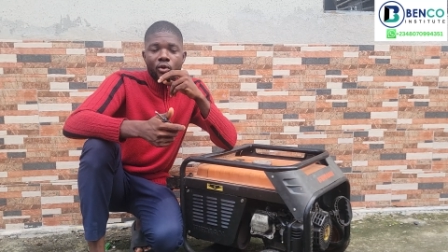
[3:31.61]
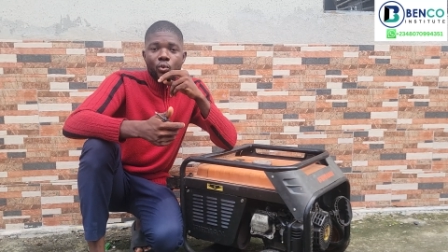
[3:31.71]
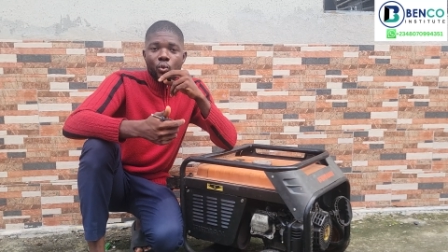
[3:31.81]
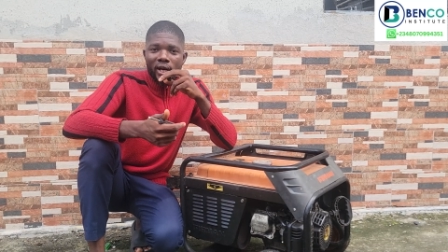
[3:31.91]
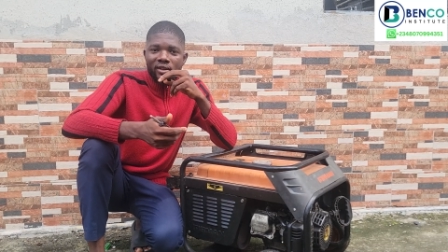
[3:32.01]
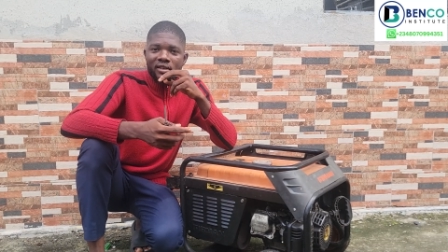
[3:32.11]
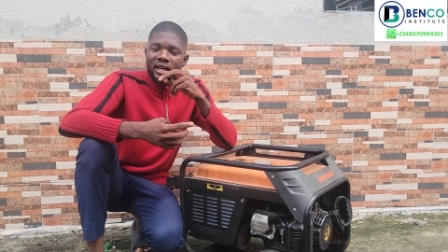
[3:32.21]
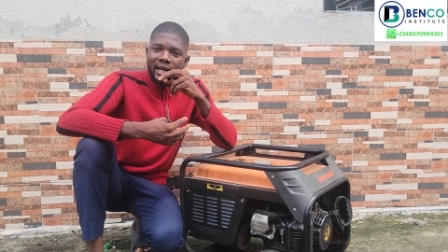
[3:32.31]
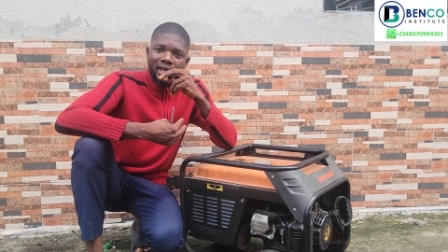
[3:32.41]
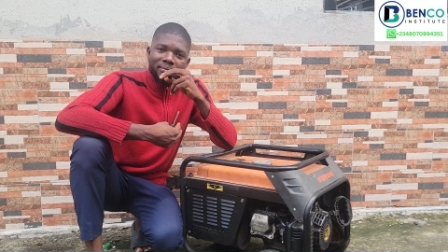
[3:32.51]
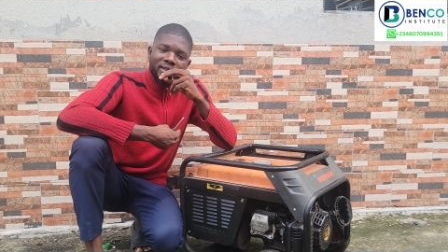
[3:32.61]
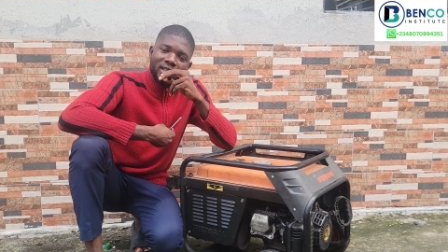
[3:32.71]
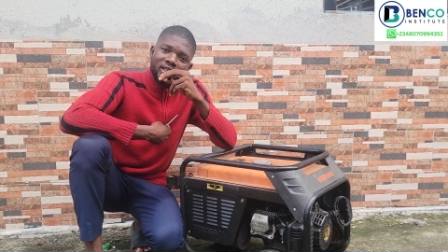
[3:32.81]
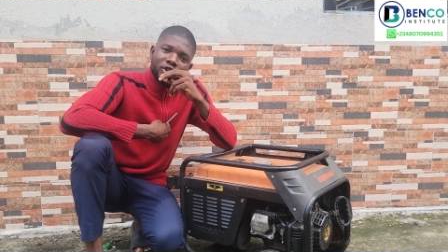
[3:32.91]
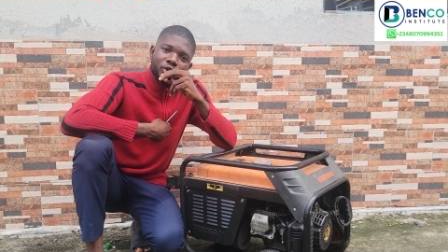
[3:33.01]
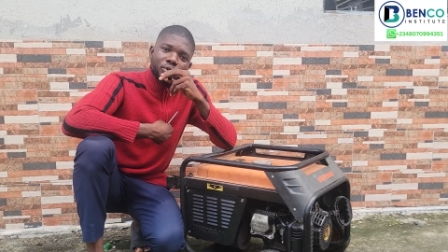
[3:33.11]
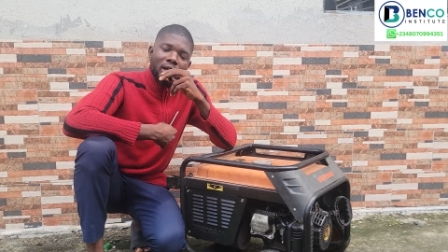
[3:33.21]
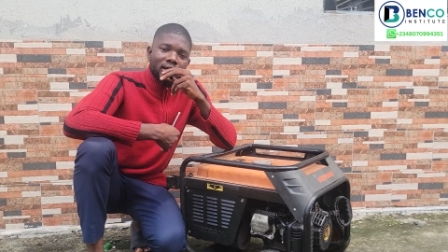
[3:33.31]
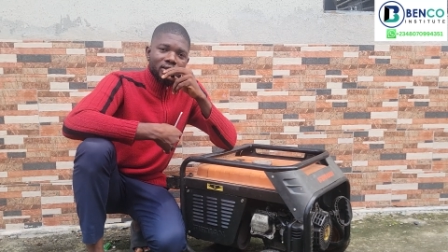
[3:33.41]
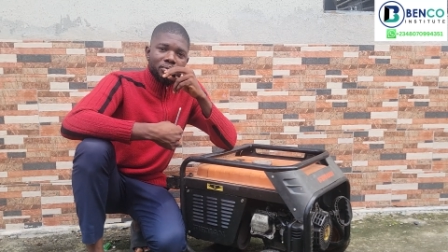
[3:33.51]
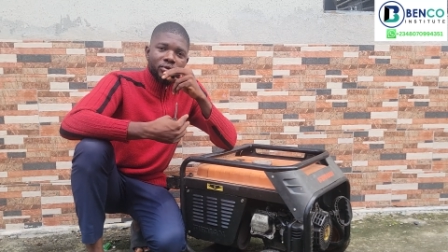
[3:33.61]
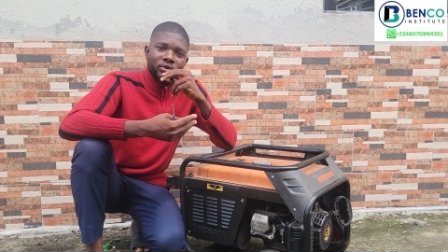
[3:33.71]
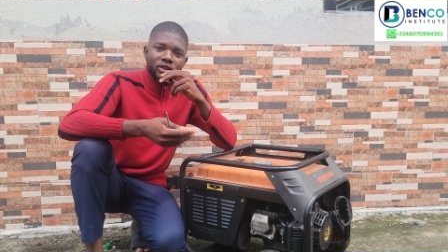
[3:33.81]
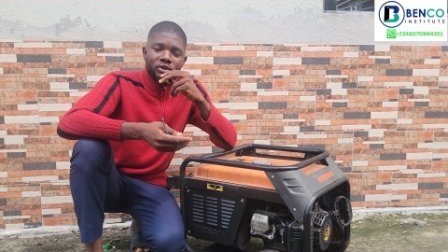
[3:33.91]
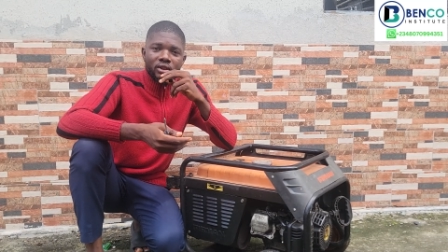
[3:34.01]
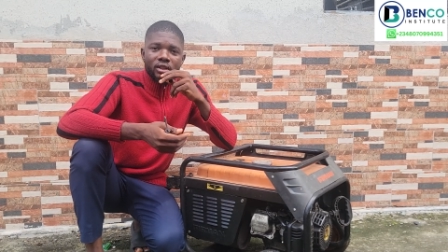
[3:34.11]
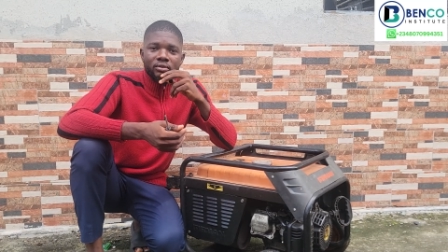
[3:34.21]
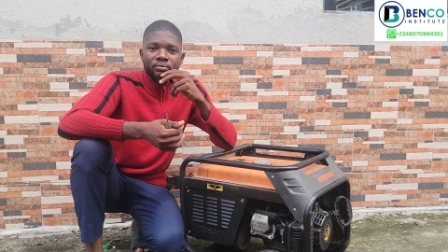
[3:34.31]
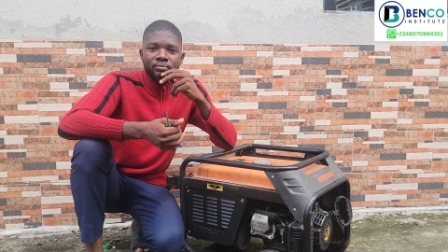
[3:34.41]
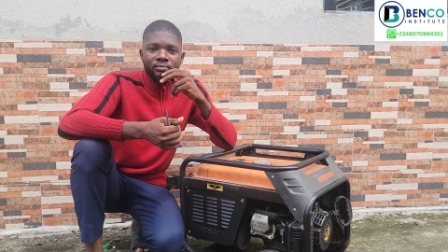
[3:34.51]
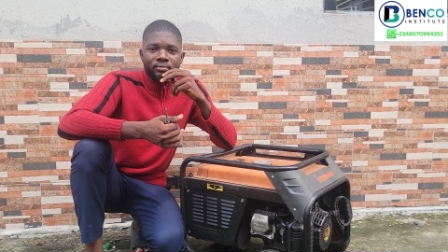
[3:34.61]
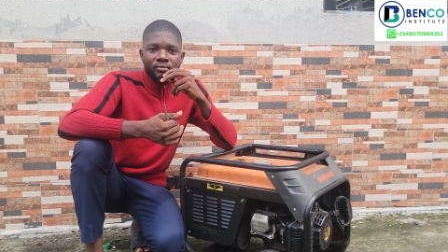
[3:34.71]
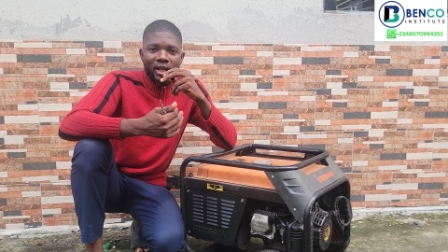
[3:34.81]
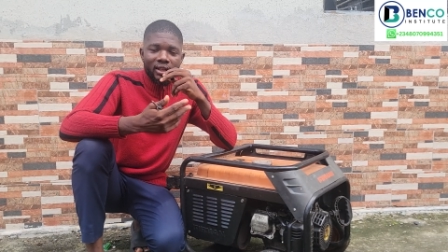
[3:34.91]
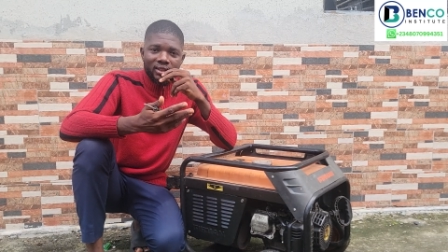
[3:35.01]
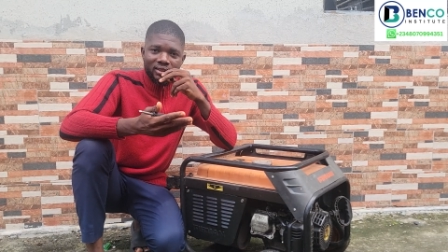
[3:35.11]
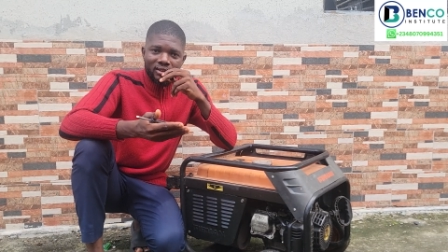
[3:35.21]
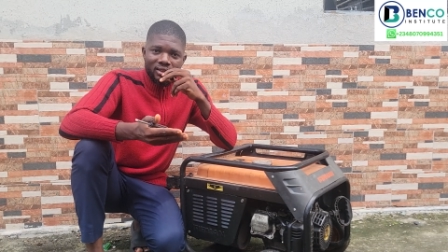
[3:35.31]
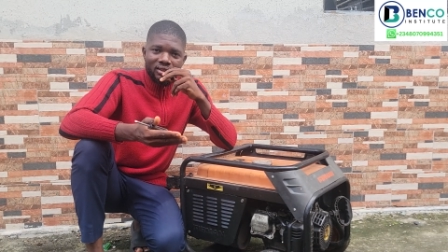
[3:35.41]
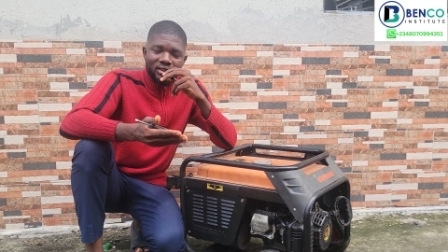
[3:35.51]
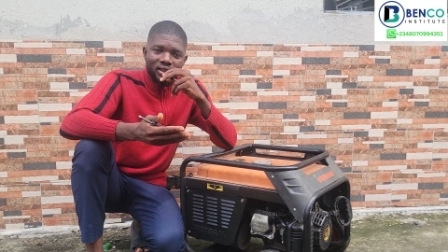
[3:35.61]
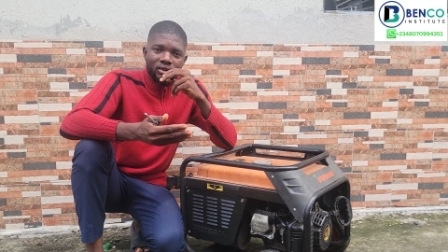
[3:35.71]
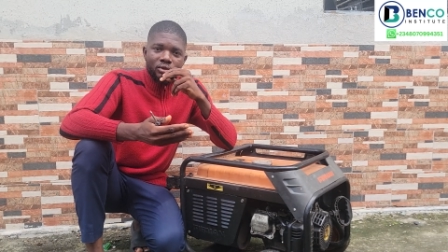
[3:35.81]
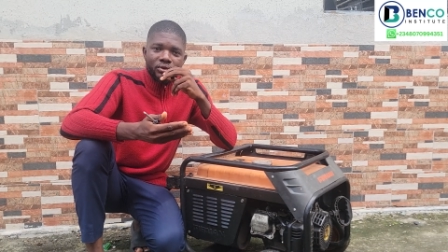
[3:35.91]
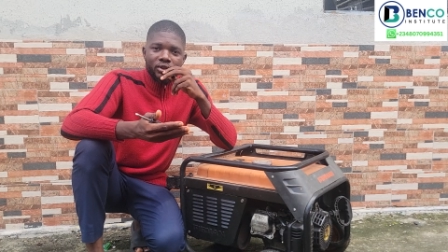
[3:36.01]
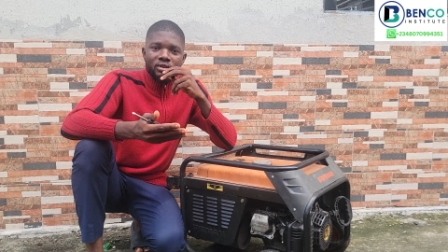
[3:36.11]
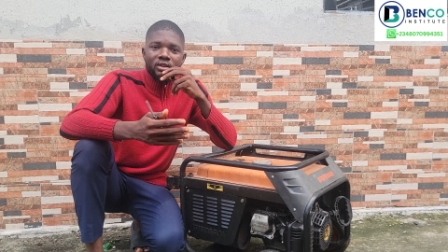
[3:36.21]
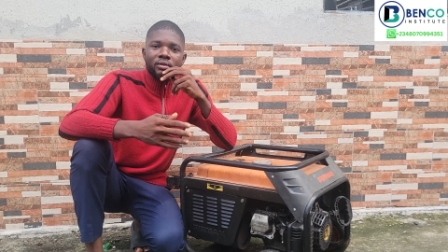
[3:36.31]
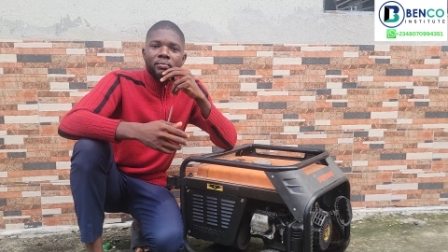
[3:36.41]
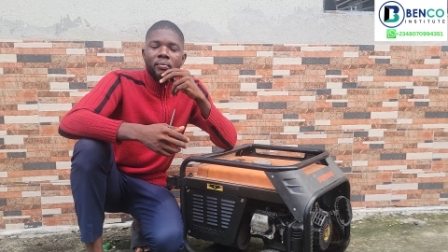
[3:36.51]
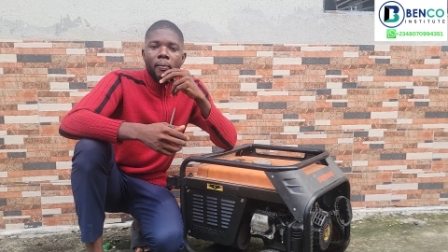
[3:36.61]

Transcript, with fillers: Well, I am telling you as a professional and as a technician, obviously.